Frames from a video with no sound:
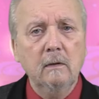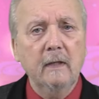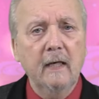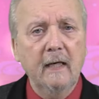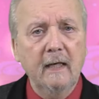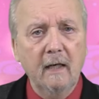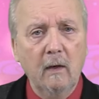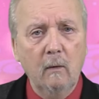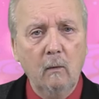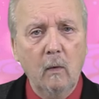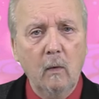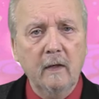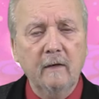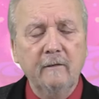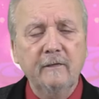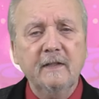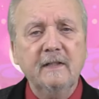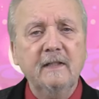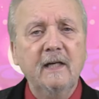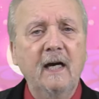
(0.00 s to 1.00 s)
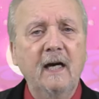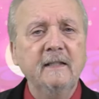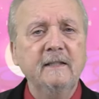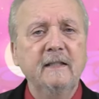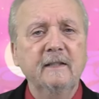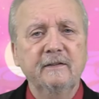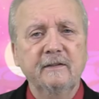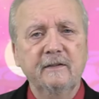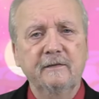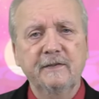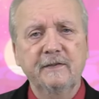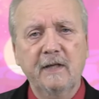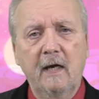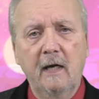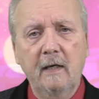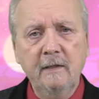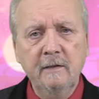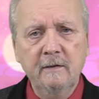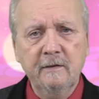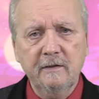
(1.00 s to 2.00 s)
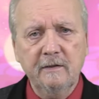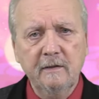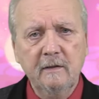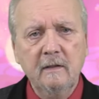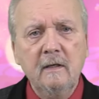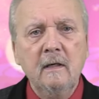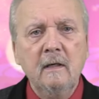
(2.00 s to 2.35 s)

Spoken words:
and are one of the kindest of signs.